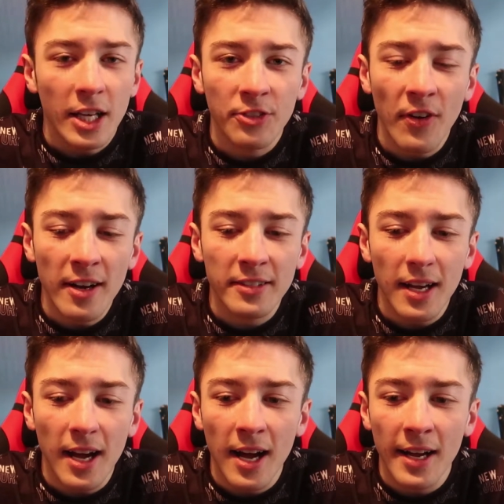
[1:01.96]
Next fact,
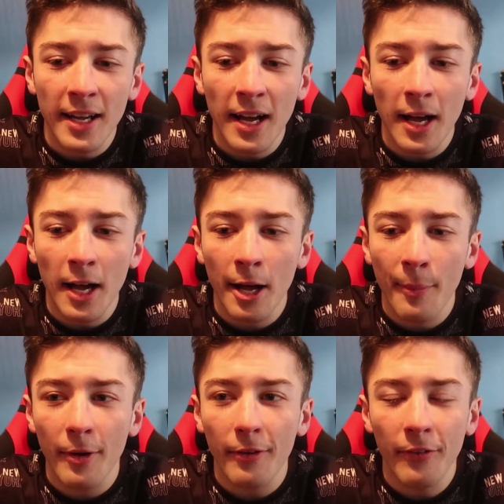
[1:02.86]
I
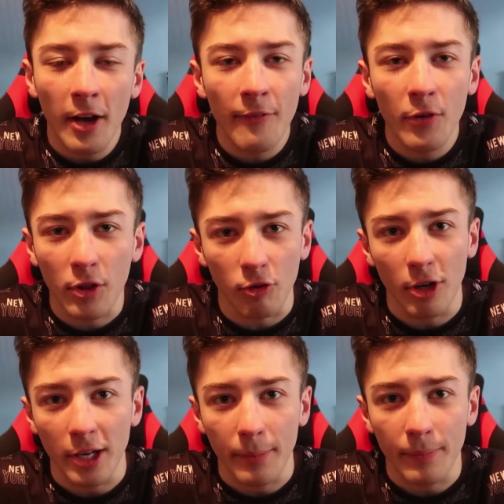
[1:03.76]
am five foot
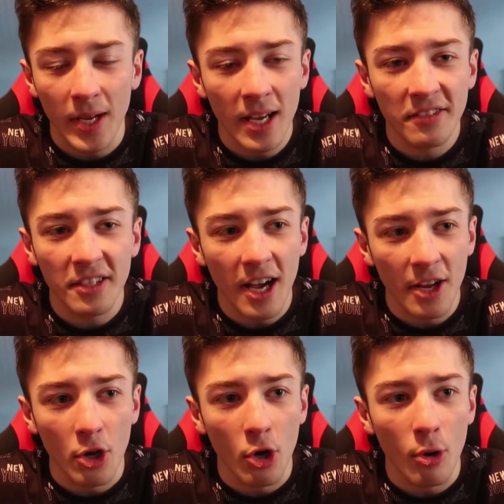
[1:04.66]
three. Yes, I
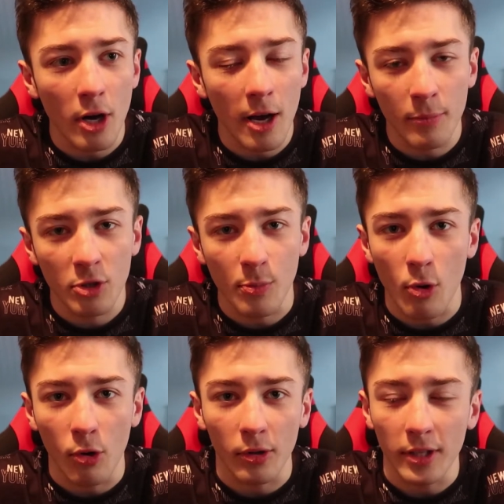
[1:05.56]
know, I'm
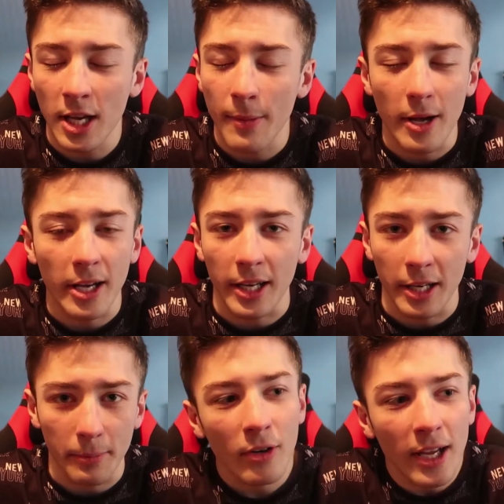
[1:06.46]
small. Yep, I get
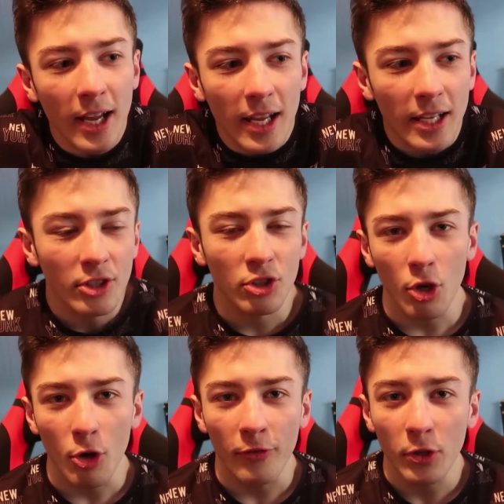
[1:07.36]
it. Okay,
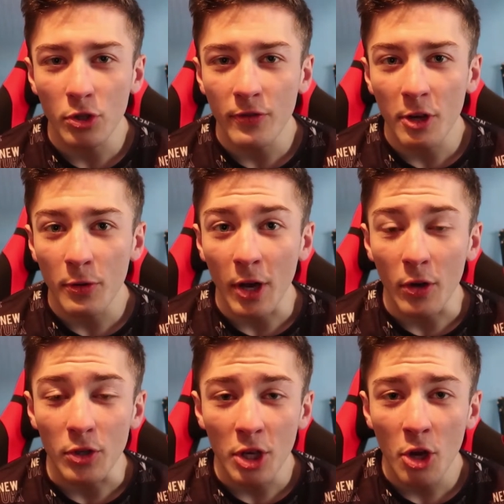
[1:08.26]
so for those of you that
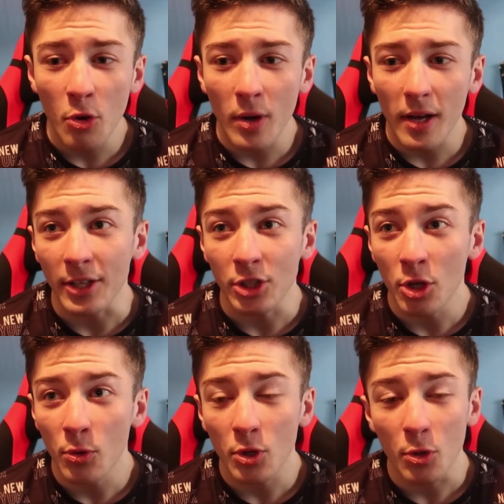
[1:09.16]
are new, I
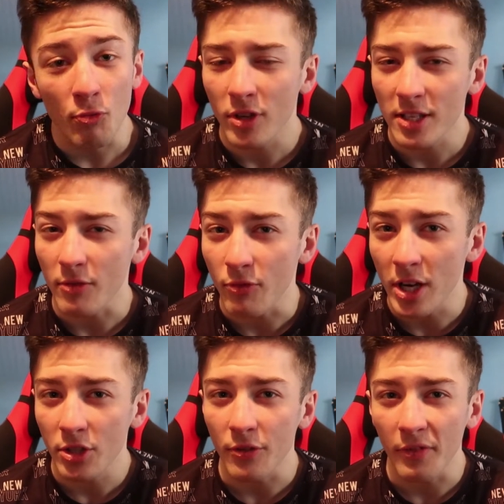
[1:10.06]
do do wrestling
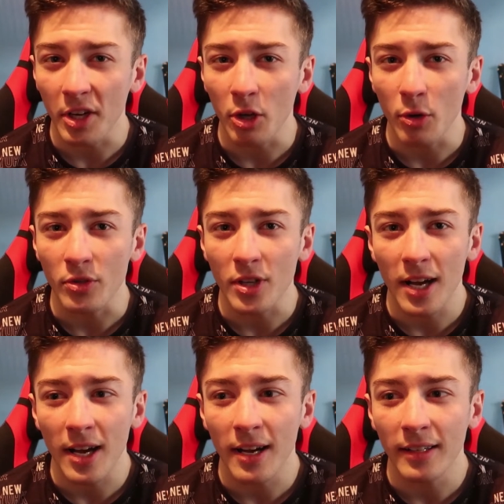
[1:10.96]
reaction videos
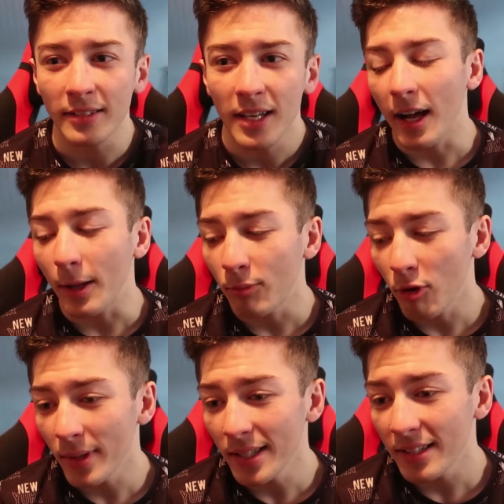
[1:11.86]
and I'll
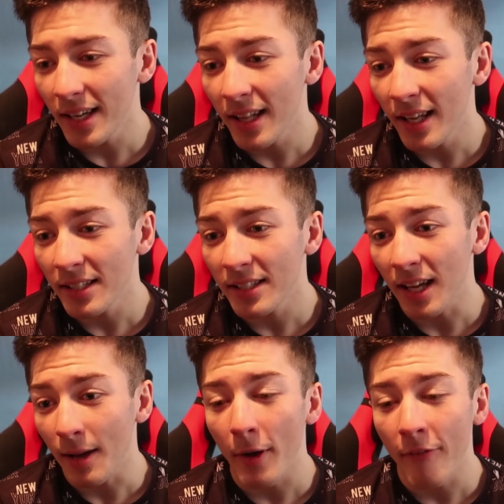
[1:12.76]
probably say this,
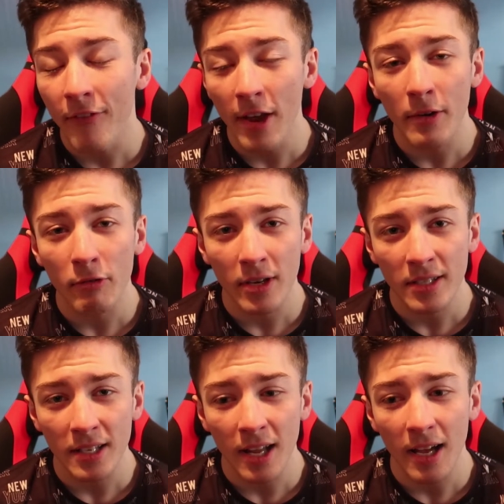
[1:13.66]
that my favourite
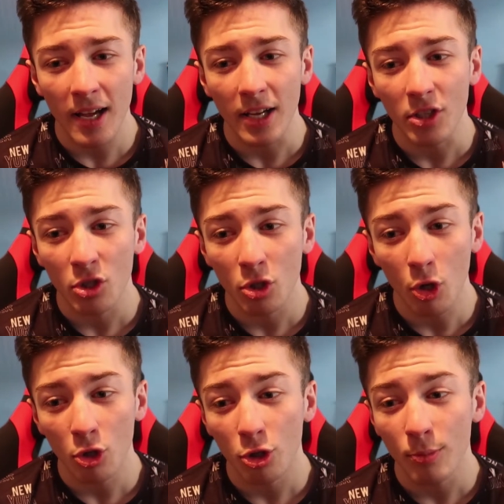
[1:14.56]
wrestler has
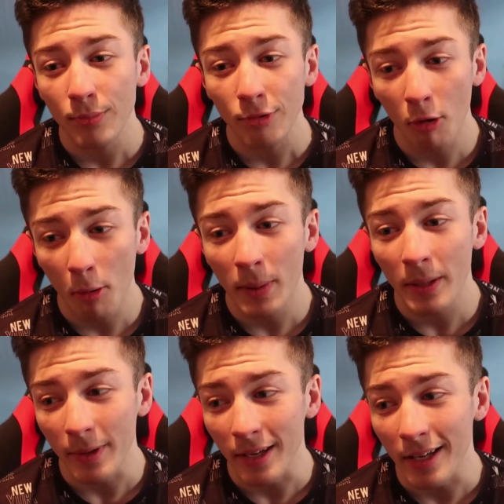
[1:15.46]
got to
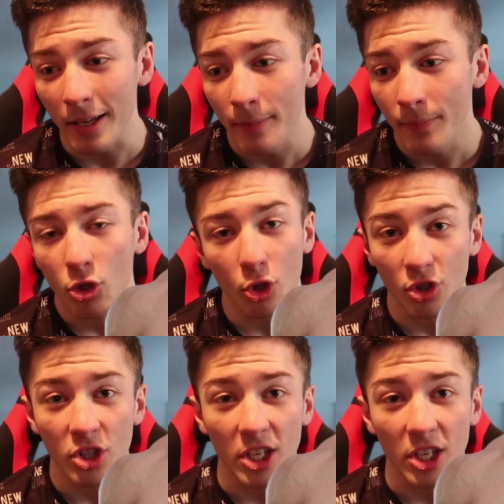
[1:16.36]
probably be John